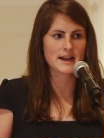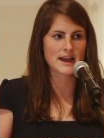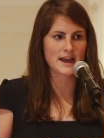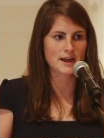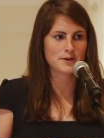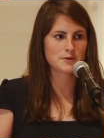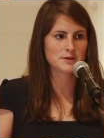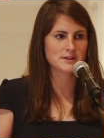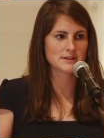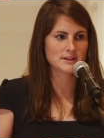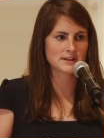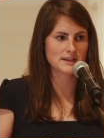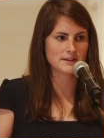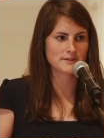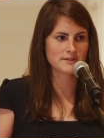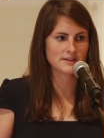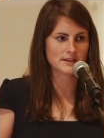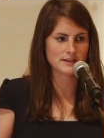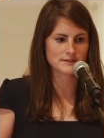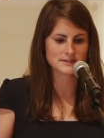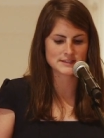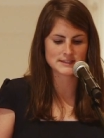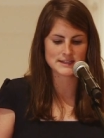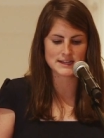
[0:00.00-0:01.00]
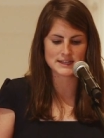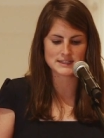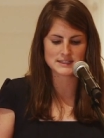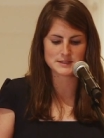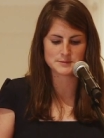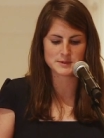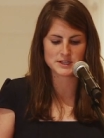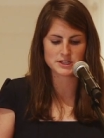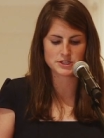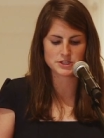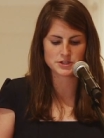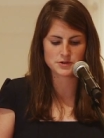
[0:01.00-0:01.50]
how we live gives
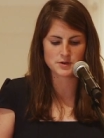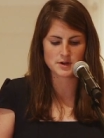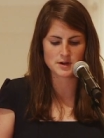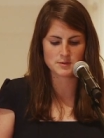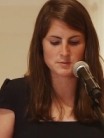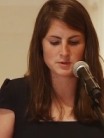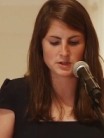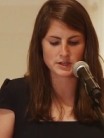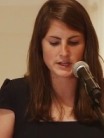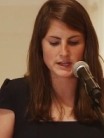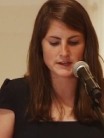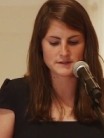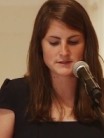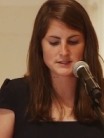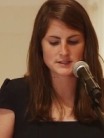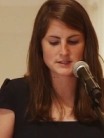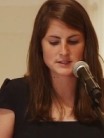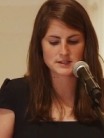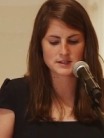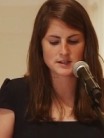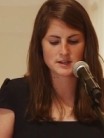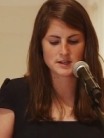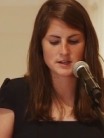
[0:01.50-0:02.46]
testament to our beliefs.